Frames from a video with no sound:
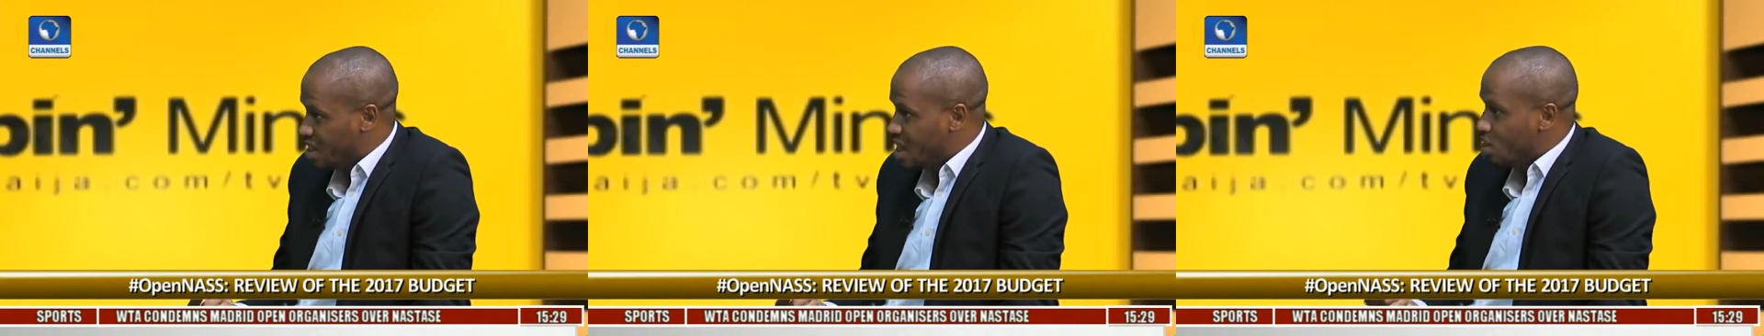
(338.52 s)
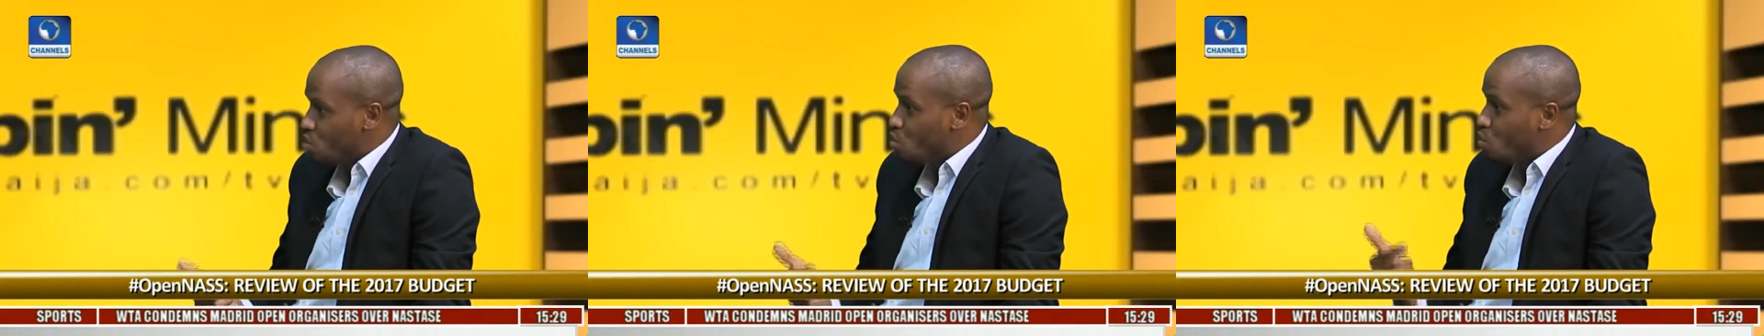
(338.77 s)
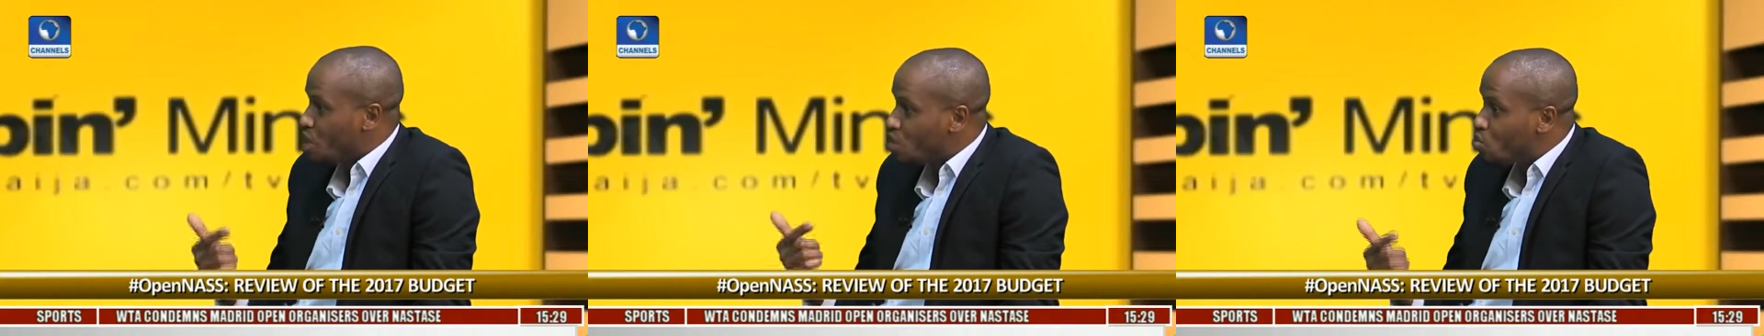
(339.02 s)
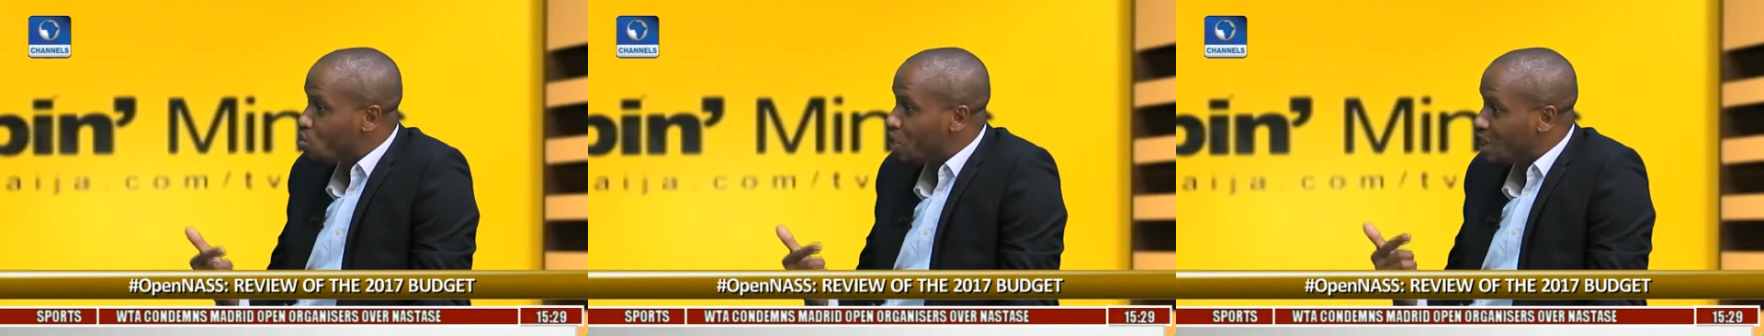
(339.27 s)
So we
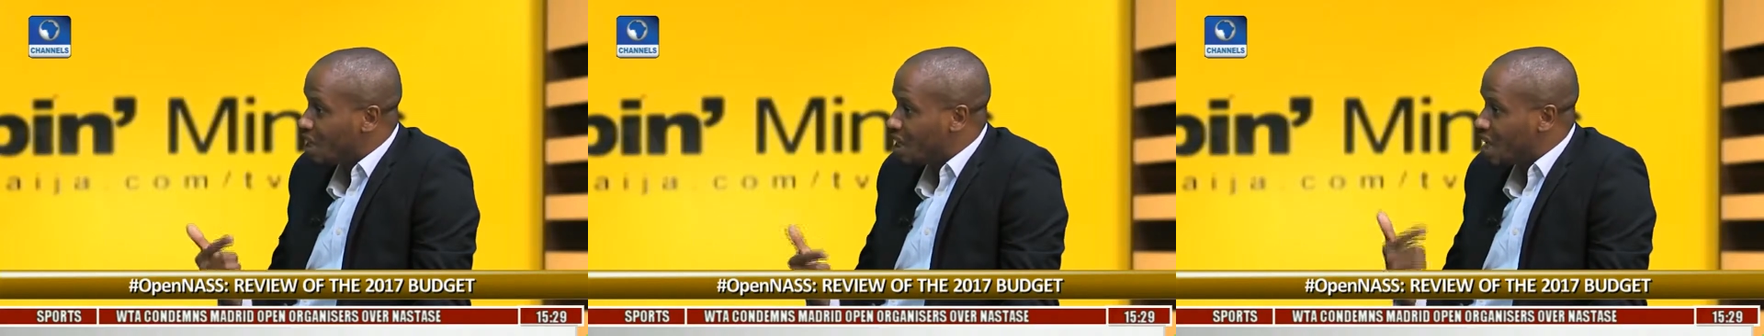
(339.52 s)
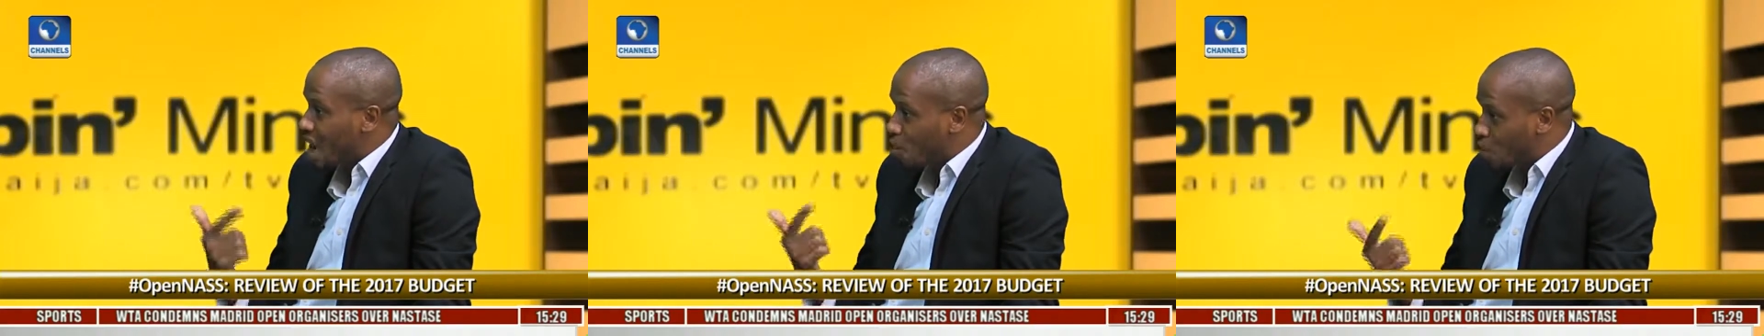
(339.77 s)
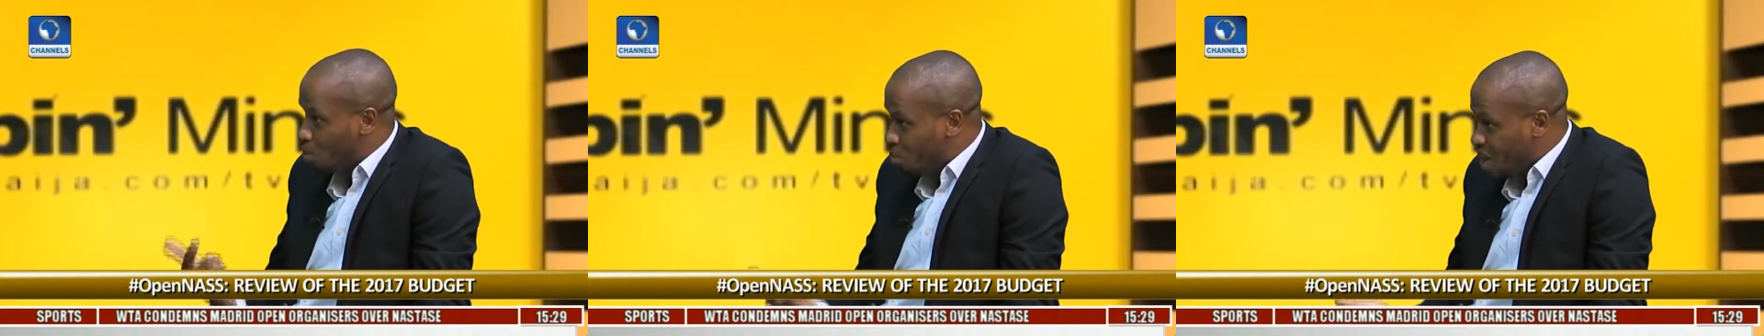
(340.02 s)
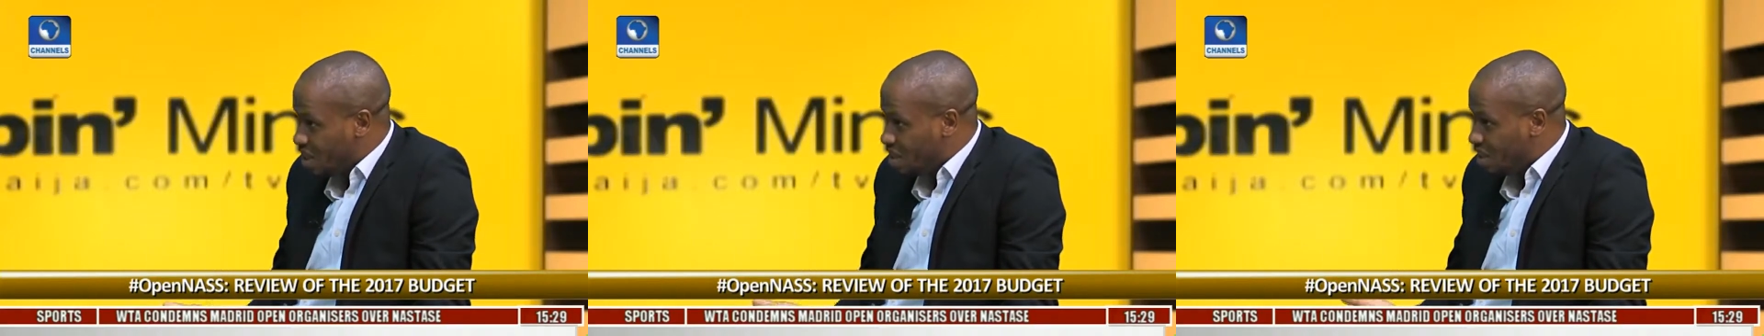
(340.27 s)
need to rethink how we're
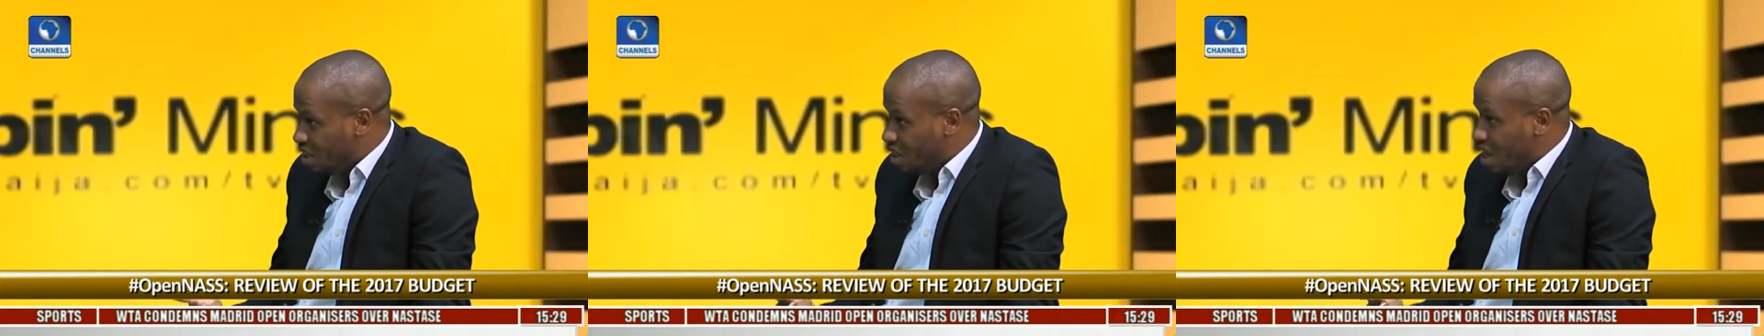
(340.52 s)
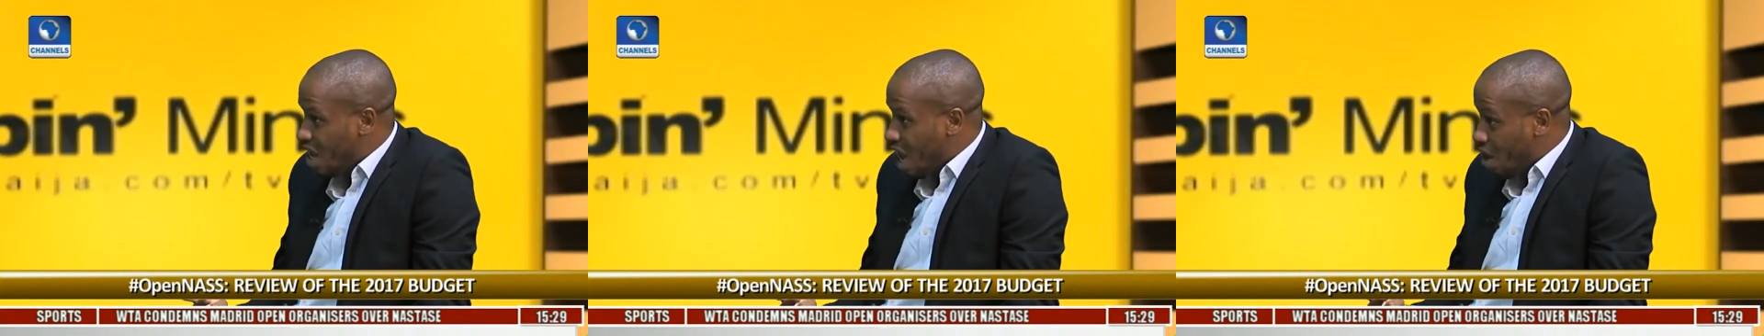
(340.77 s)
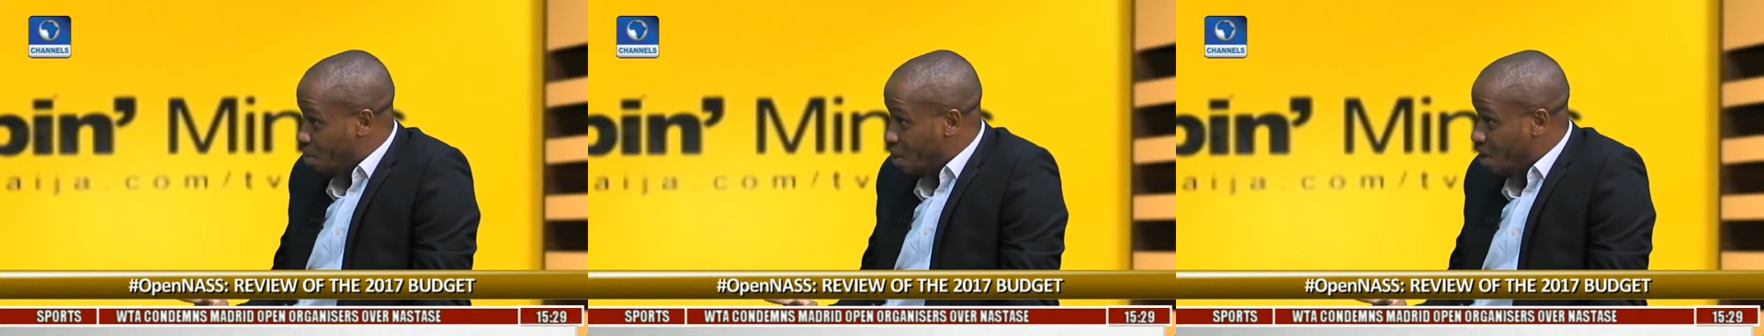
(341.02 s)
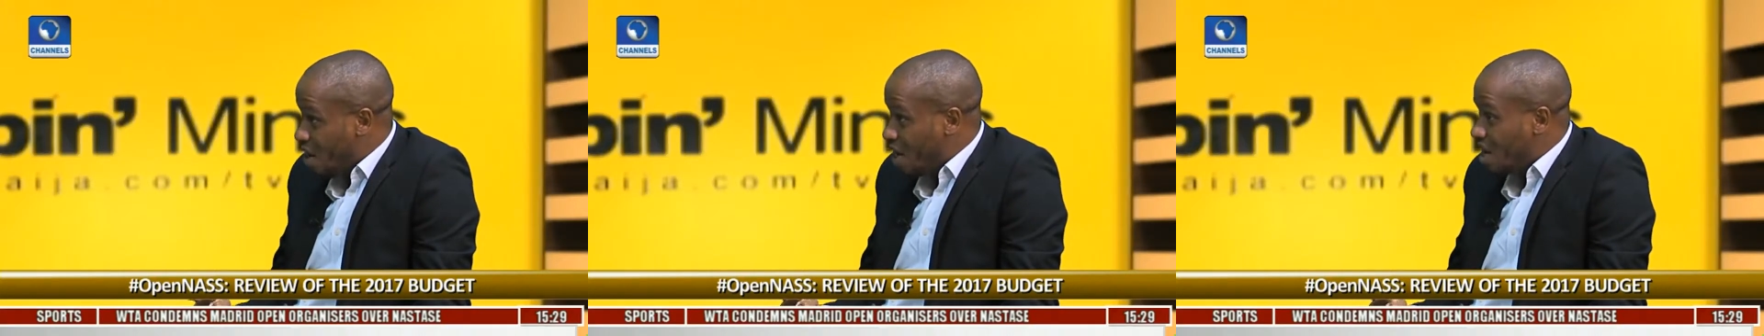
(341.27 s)
pricing our
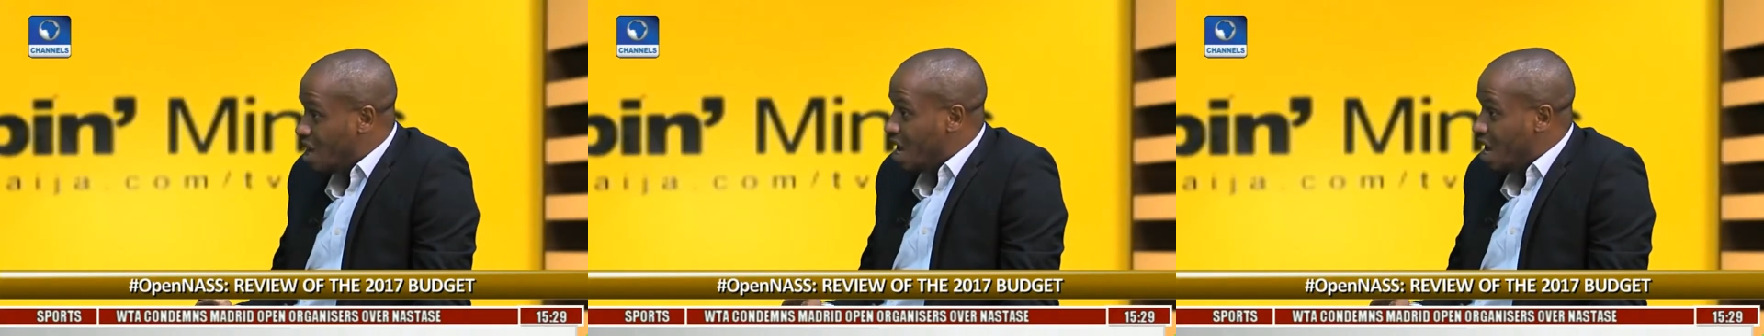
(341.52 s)
power,